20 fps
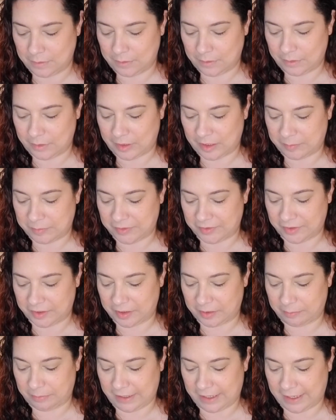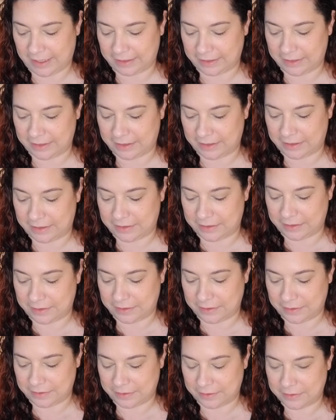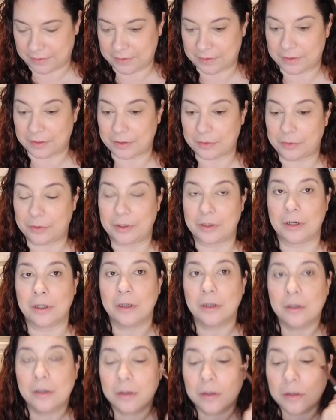And I'm just going to pack it in to the corner,